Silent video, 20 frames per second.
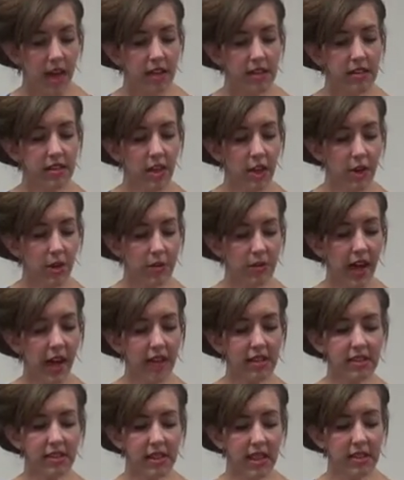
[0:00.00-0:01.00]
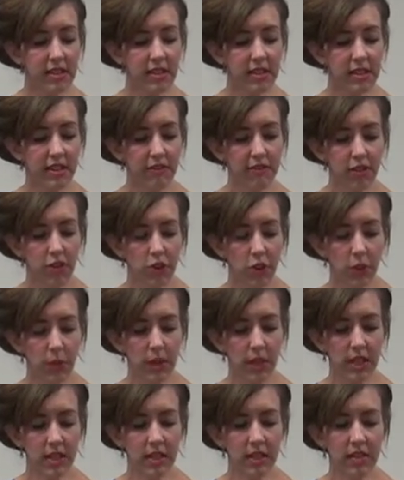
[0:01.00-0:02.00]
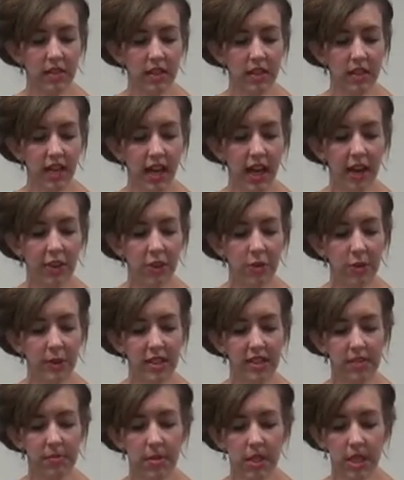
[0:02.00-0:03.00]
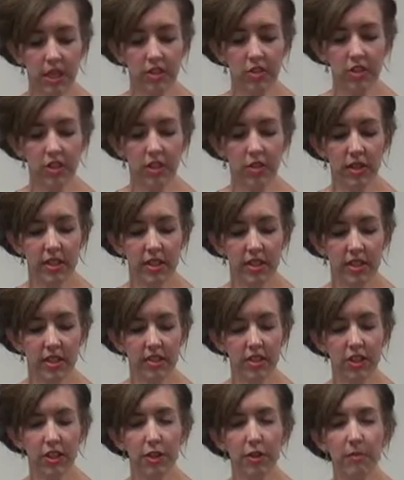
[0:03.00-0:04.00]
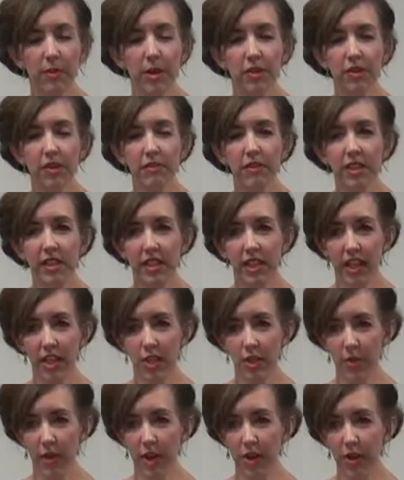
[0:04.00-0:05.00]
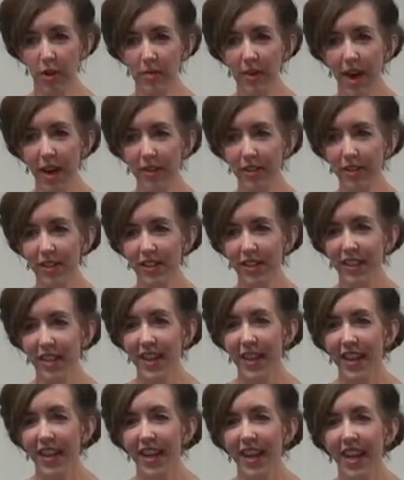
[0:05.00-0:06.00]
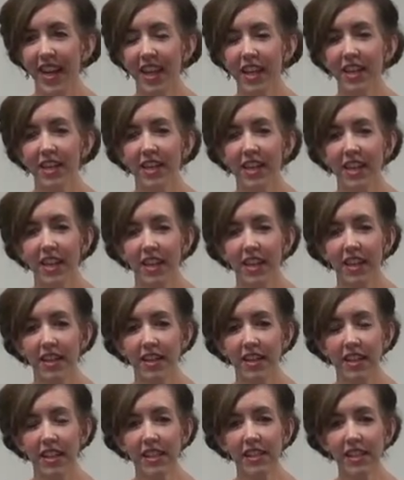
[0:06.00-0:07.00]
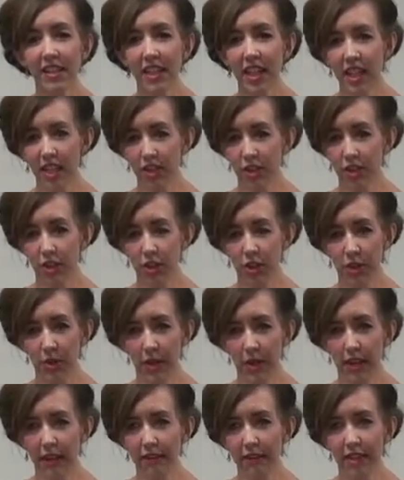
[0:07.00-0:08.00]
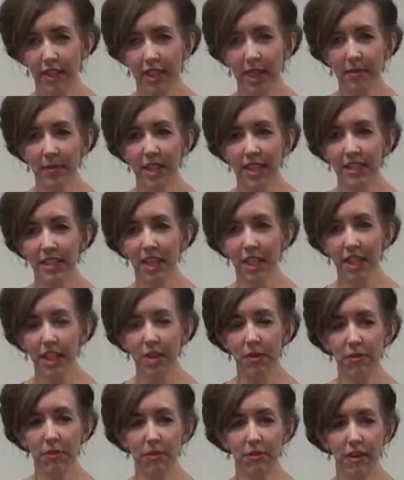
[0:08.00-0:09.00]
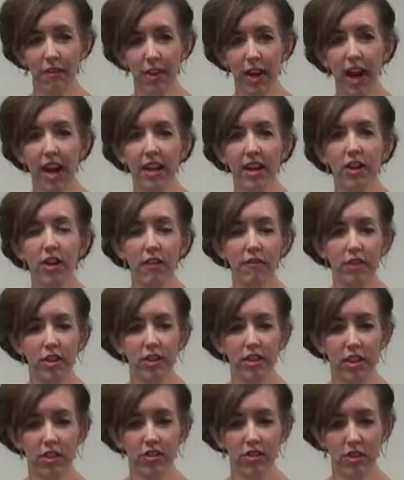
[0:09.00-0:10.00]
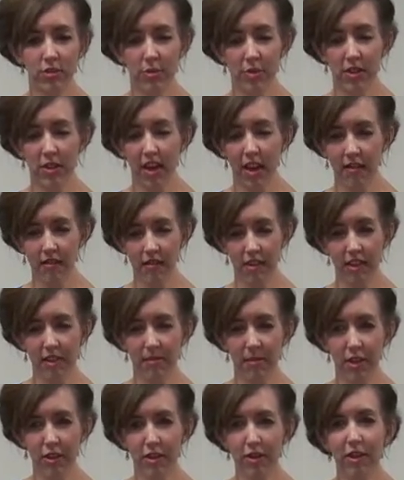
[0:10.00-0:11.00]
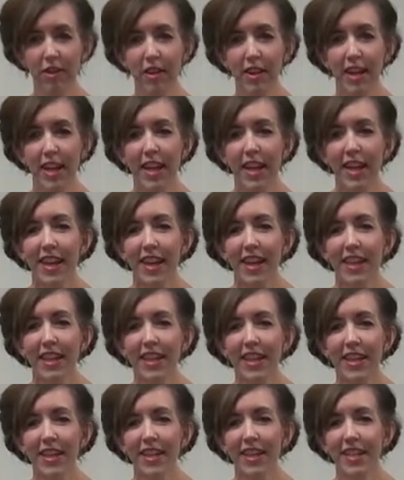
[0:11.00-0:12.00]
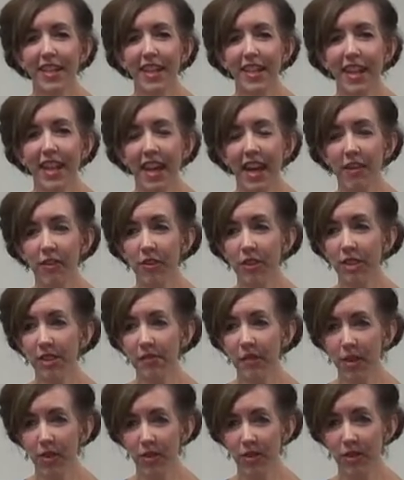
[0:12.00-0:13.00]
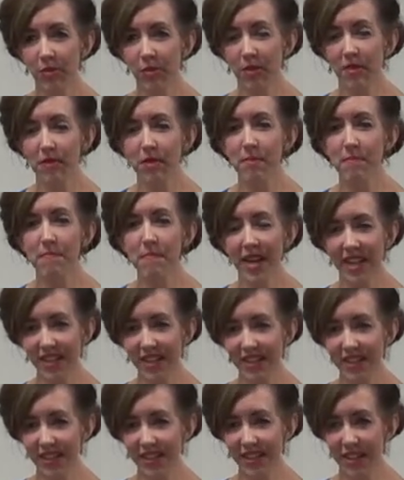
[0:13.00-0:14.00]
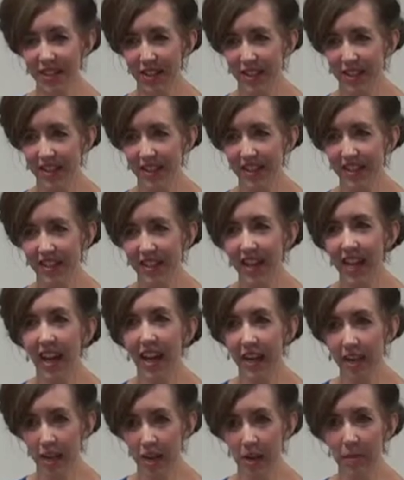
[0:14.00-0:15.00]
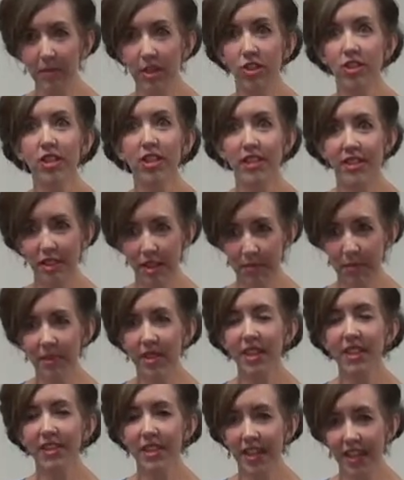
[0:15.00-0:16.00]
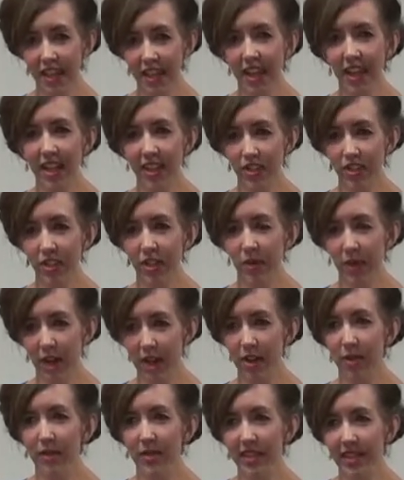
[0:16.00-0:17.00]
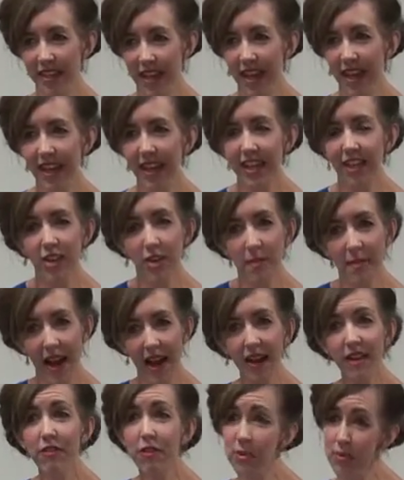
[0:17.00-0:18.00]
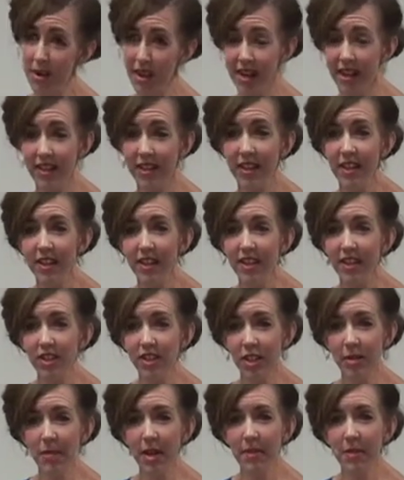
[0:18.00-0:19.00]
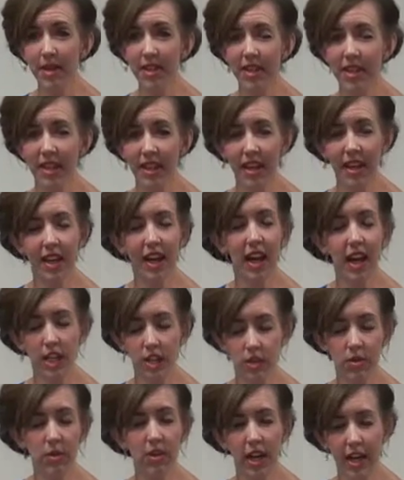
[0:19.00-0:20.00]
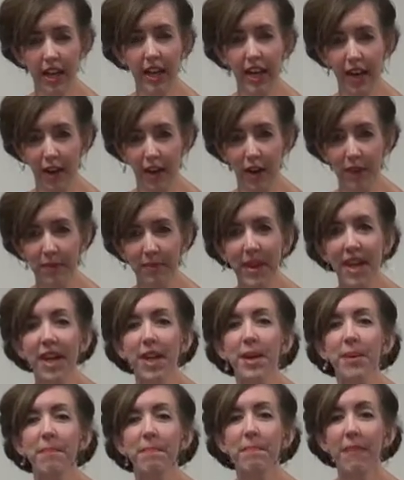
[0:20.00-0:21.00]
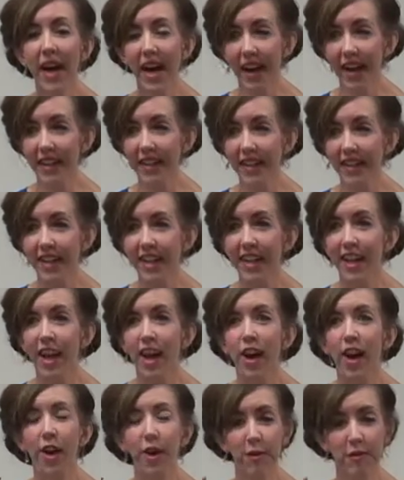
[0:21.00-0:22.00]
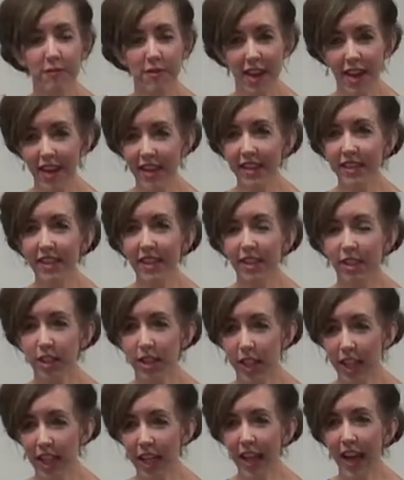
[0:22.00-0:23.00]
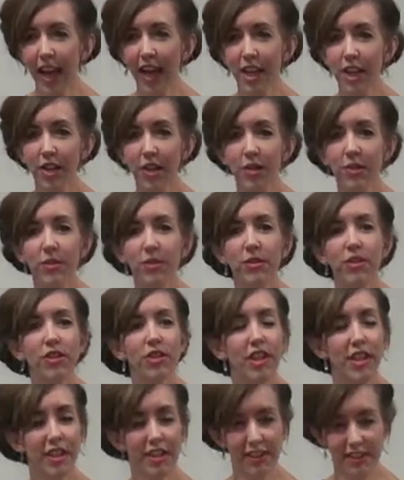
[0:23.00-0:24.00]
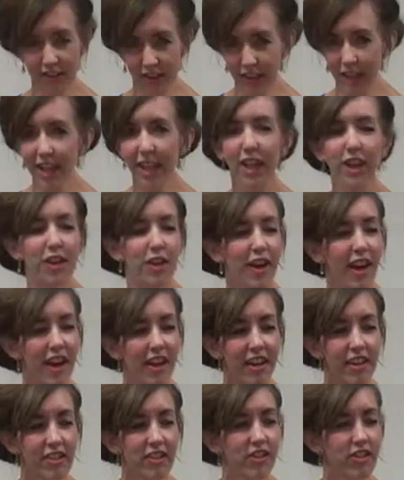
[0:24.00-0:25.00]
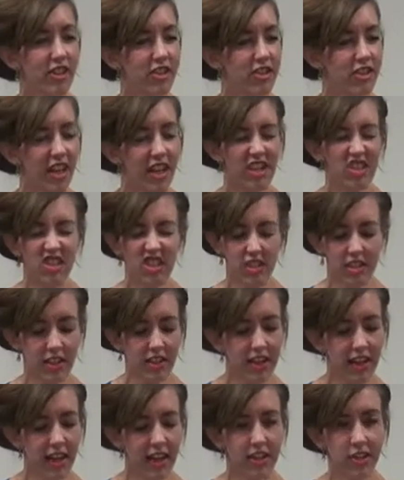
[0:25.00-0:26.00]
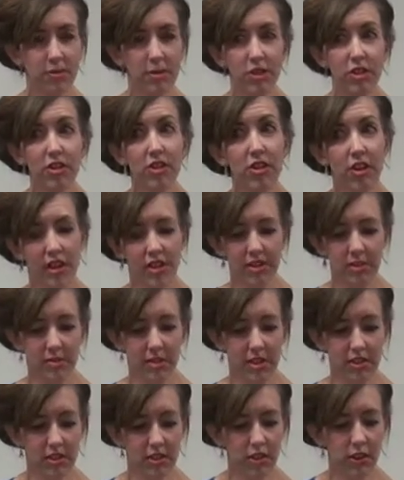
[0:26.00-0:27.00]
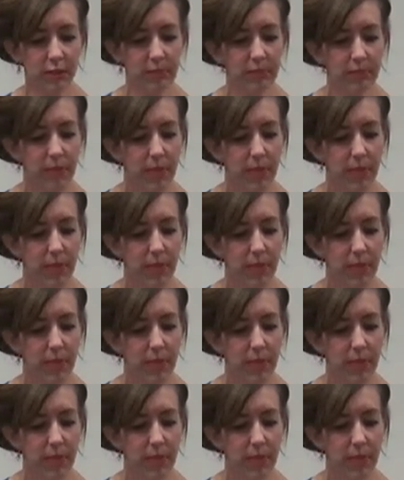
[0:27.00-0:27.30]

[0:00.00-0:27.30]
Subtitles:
So that's a difficult one. And then the other one is being a generous listener. Most of us like to run our mouths, and listening is a true gift. And I'm going to tell you, if you've ever had a conversation with Avery's mother, then Avery's mother is one of the best listeners I know. I mean, she is completely engaged in what you were saying, and in the back of her mind, she may be thinking, I do not care. But her face is looking at you, she's shaking her head, she's engaged. I mean, she's an awesome listener.